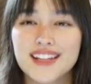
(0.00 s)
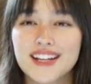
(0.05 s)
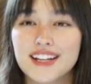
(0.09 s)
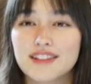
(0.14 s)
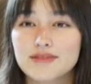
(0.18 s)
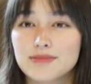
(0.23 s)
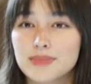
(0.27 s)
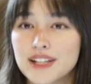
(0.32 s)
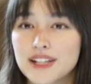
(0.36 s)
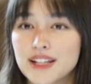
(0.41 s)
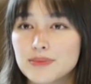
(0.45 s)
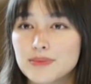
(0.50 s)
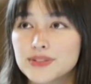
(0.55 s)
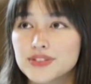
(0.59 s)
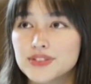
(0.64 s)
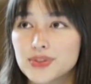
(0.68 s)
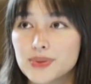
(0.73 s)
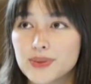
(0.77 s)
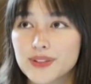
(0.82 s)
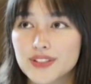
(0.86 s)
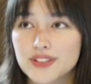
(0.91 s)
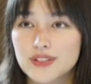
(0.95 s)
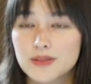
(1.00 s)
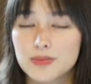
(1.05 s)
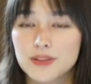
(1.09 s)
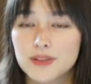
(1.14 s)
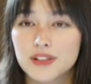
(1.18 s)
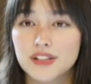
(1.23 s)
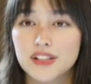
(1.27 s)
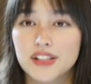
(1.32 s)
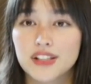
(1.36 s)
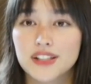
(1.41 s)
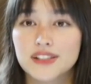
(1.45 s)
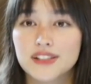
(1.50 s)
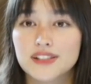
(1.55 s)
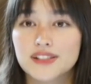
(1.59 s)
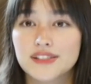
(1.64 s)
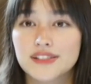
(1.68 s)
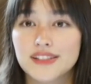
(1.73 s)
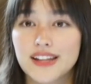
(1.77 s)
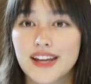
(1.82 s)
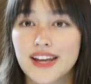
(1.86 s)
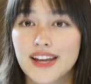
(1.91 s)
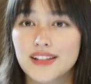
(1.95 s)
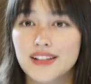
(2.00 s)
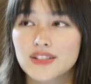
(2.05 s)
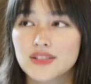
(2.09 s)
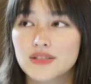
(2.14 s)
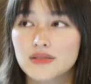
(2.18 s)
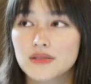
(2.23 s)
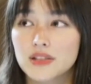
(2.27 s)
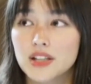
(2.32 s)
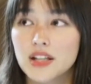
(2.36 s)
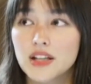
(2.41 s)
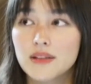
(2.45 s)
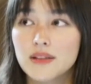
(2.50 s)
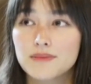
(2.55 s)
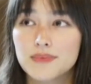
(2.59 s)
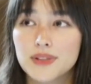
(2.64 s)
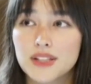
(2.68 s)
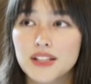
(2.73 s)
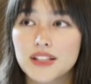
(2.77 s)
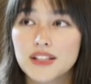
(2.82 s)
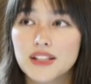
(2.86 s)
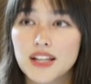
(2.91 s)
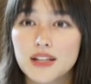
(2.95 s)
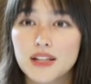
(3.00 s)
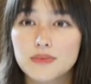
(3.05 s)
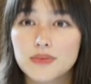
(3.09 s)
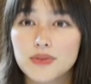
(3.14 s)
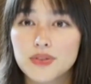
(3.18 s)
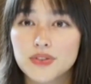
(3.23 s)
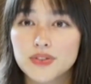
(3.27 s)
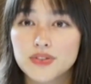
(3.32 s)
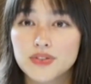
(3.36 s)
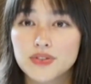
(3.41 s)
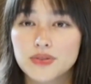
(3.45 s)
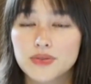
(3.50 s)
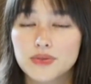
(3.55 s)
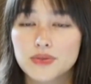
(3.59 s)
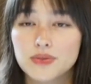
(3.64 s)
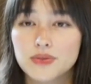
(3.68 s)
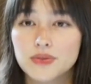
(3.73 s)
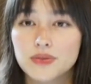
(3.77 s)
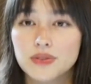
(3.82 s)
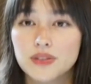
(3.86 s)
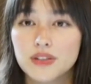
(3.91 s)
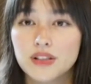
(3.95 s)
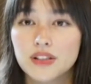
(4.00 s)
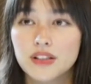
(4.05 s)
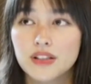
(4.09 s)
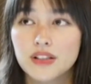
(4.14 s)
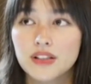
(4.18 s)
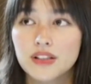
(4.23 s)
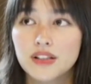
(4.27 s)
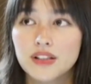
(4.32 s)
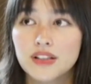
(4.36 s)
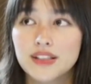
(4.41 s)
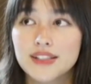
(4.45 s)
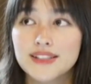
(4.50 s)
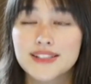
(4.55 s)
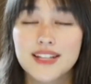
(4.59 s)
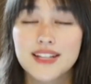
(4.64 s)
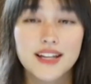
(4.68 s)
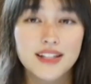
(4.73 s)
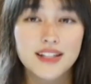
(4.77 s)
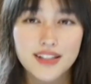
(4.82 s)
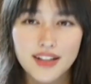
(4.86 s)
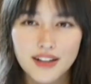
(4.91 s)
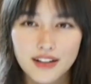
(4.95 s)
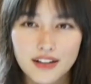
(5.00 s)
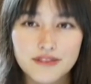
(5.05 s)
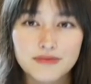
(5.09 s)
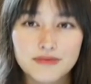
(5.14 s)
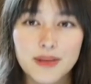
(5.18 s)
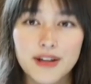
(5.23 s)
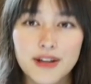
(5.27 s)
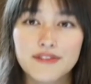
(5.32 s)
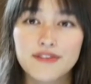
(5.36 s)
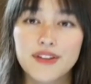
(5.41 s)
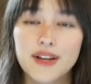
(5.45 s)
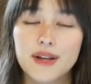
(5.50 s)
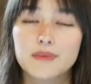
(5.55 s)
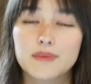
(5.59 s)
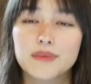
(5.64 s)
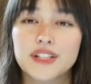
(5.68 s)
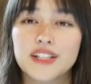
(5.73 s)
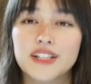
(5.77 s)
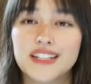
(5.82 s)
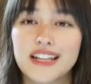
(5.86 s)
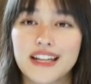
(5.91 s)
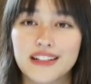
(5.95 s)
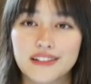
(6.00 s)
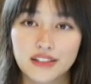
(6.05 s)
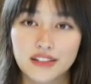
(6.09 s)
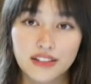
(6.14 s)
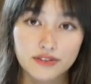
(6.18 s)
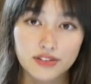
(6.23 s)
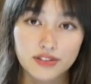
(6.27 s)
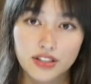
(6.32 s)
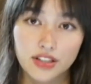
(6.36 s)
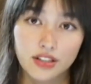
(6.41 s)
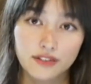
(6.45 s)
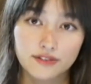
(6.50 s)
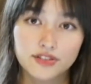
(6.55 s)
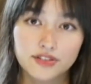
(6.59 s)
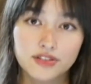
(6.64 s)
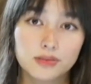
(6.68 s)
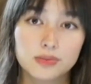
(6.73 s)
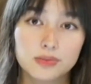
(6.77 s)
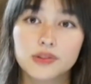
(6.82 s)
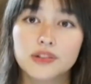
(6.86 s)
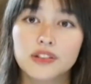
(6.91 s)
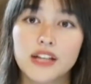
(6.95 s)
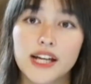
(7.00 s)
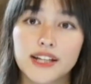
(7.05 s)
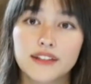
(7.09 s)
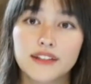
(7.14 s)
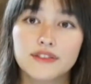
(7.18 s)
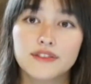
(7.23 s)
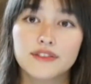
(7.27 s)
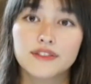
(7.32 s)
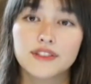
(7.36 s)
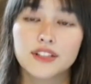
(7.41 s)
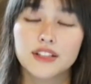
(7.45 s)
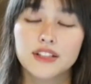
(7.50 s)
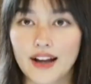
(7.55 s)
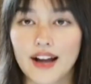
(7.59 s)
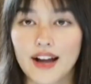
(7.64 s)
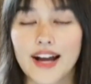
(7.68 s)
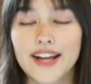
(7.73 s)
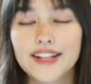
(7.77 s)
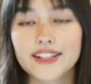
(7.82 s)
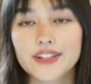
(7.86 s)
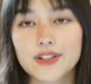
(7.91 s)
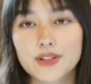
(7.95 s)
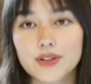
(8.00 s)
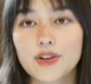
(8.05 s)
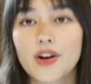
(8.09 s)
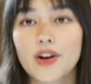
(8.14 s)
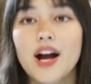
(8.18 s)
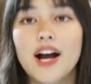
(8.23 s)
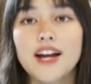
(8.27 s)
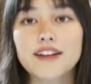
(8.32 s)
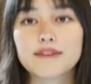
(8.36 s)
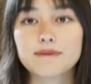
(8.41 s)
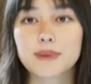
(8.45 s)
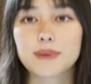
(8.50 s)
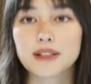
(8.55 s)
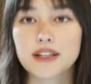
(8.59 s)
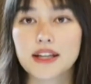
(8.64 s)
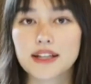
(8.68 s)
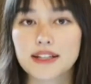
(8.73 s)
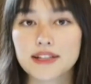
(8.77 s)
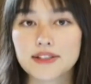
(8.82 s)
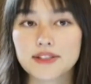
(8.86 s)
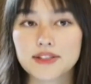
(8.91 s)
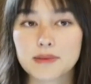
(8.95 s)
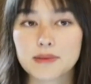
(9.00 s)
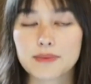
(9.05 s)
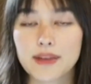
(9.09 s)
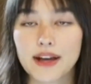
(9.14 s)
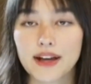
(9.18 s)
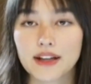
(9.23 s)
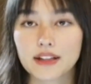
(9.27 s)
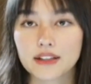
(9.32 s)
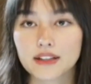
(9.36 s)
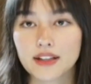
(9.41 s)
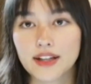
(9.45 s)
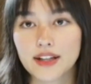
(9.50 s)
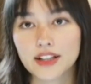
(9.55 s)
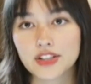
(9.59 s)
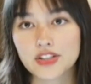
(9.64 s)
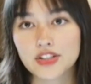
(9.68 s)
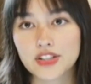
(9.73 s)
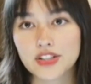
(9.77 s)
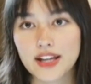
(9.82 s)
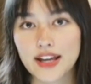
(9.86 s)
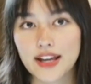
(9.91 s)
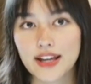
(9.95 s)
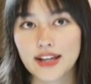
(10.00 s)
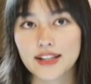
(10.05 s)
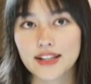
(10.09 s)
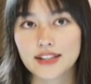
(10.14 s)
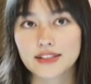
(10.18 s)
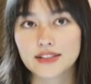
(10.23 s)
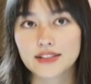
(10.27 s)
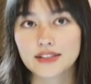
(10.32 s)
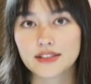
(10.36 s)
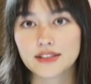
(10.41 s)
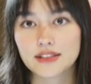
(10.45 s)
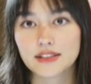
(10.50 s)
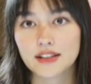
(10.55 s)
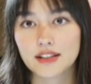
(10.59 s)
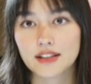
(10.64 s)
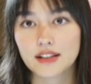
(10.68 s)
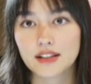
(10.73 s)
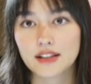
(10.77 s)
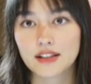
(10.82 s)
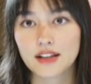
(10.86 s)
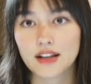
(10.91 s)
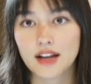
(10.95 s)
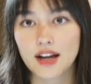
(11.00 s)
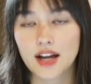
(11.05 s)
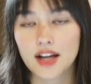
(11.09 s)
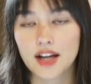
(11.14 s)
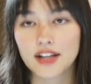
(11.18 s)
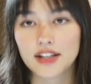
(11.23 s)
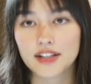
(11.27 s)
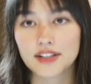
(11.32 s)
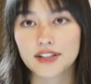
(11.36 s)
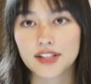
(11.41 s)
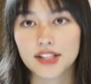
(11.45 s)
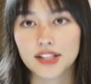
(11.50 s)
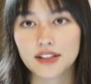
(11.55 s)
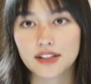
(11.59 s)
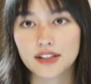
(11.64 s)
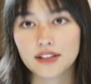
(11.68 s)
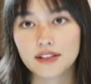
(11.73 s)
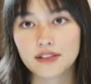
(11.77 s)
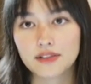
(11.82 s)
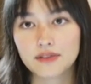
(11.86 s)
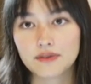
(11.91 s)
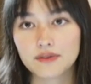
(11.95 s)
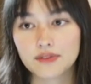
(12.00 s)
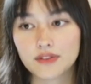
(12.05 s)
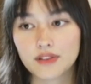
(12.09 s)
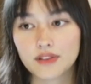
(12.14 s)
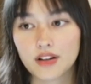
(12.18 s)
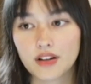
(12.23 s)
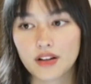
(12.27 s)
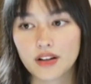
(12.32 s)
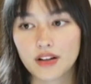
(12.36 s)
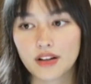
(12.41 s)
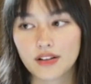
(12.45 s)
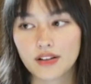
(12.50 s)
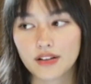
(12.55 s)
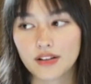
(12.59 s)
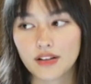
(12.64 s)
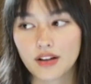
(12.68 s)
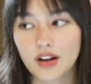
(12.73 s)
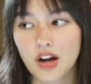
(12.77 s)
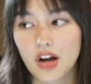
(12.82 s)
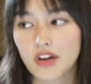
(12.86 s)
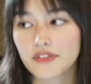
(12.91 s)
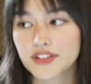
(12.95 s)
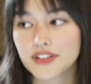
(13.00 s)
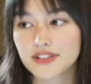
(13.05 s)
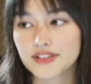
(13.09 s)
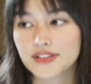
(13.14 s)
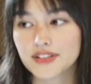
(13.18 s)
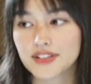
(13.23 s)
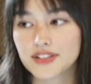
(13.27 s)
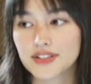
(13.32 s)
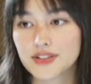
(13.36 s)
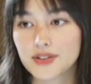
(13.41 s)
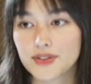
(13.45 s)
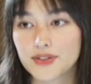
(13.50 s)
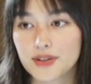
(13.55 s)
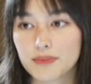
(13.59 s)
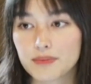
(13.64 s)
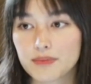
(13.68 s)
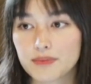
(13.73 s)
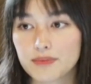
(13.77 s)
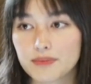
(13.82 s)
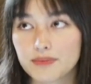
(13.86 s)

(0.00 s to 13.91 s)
that I've been able to experience, and being able to take care of my family and live a comfortable life. I know I've been getting some backlash, and I obviously know that